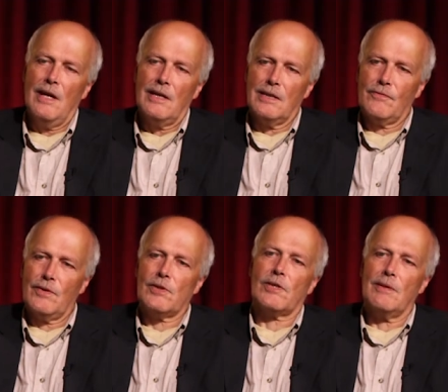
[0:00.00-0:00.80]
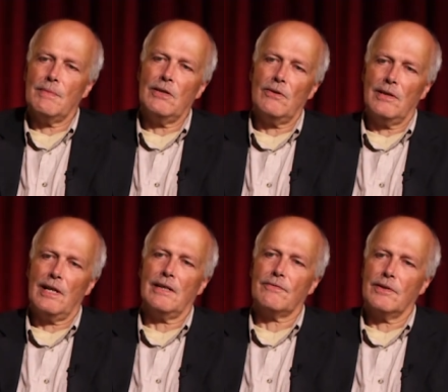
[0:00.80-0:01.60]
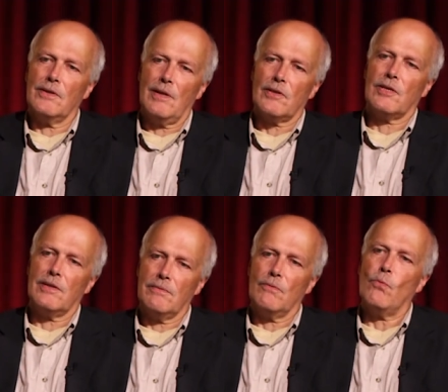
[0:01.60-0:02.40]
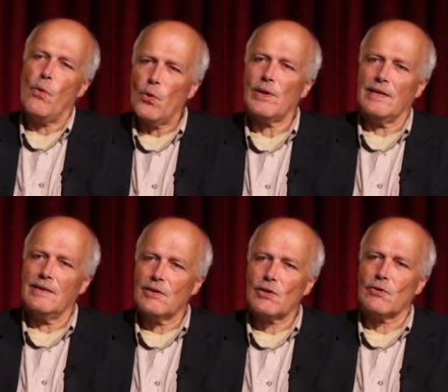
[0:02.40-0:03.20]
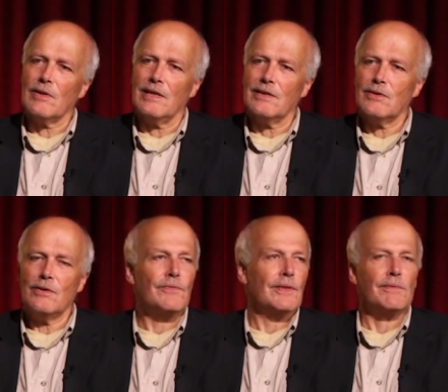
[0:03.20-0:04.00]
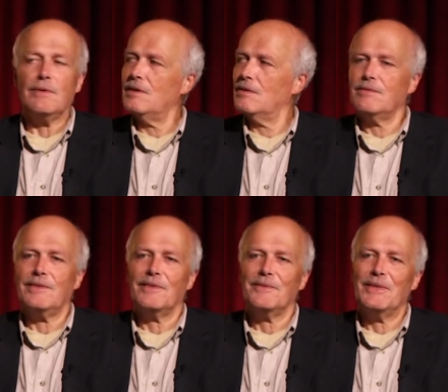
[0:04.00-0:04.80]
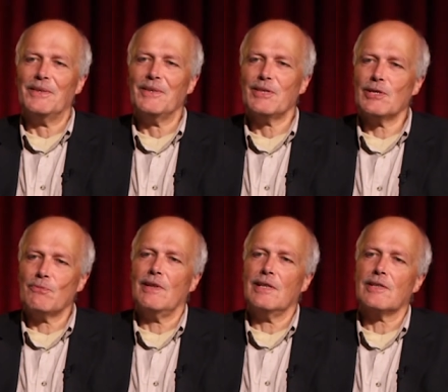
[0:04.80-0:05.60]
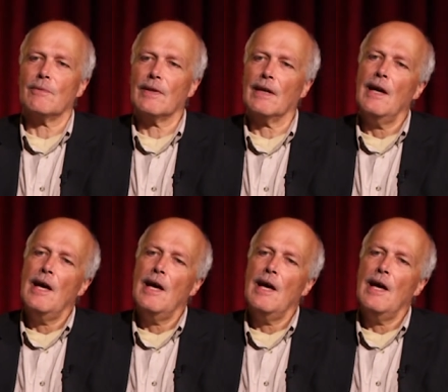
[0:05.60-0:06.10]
And the first time in your life that you actually walk in the street, you feel, wow, you know, this is really something.